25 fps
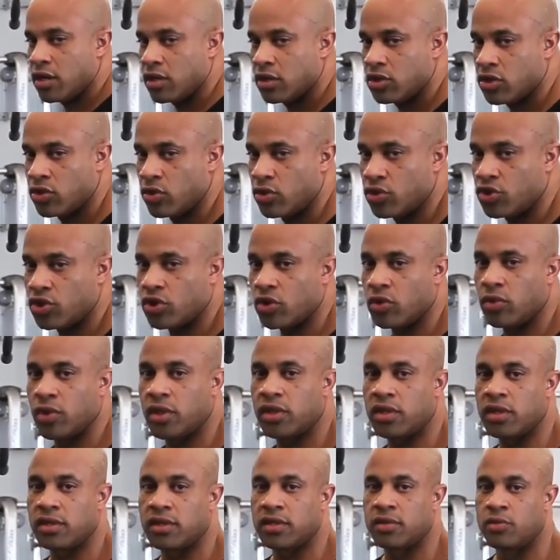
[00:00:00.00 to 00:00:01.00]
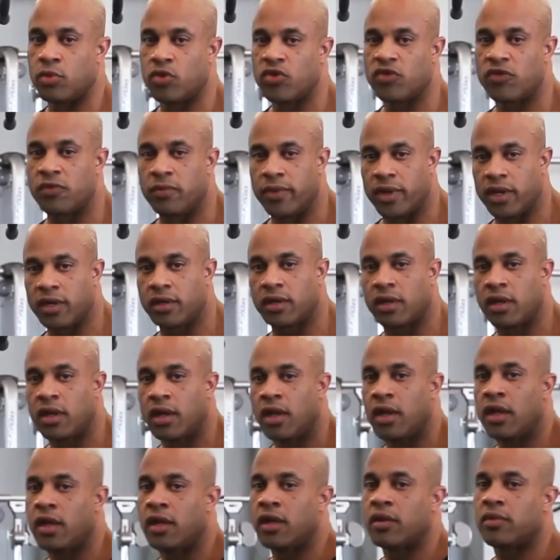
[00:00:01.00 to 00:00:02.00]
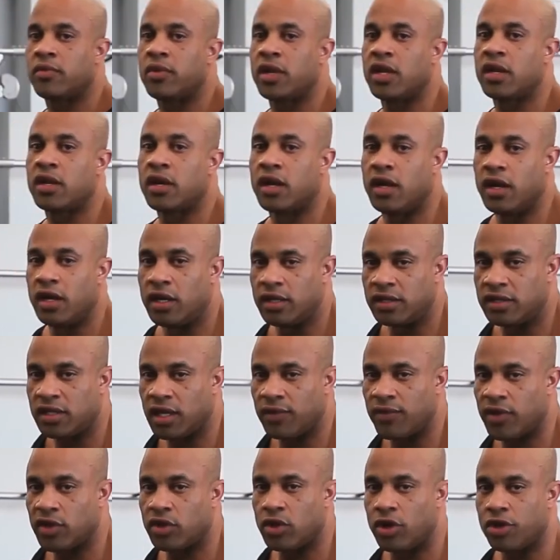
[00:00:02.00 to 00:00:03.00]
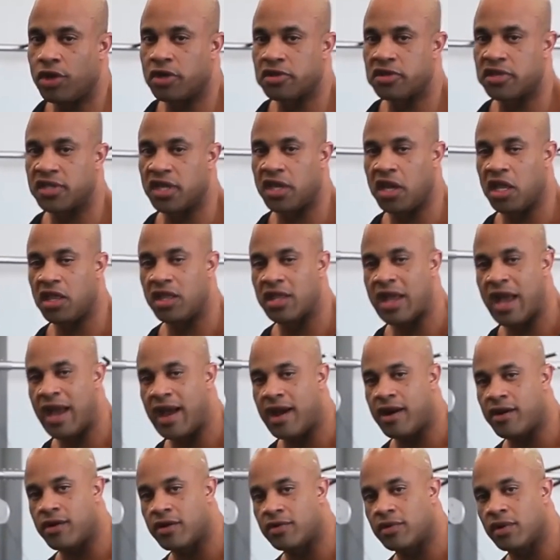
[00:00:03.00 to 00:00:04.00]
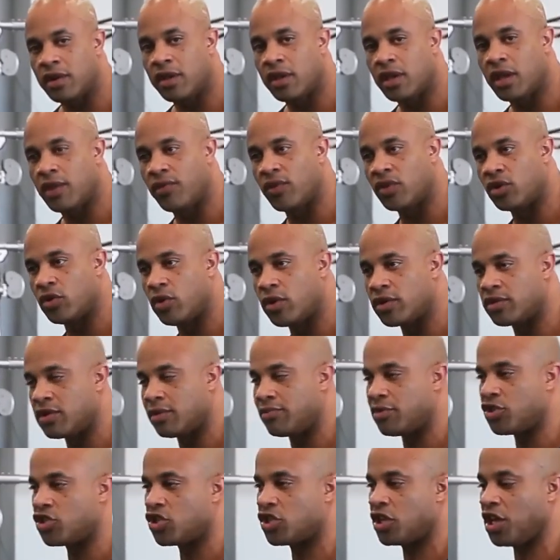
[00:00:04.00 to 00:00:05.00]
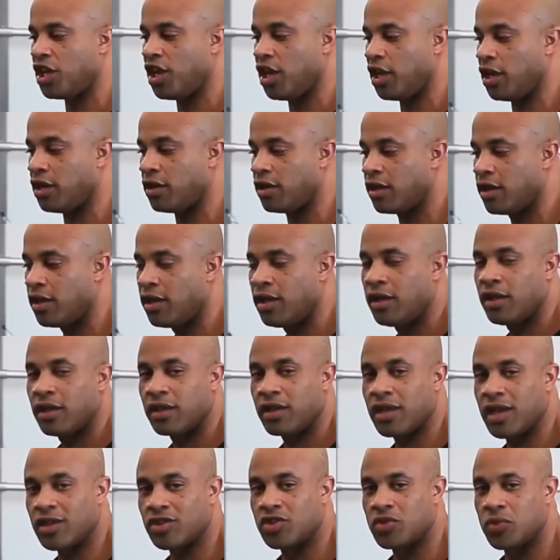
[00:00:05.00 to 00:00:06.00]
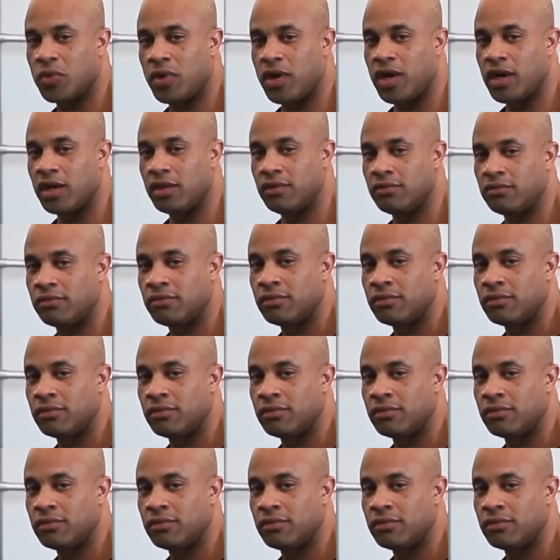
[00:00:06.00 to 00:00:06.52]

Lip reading: crucial with this movement because even though you're sitting down, even though it's a machine, guess what?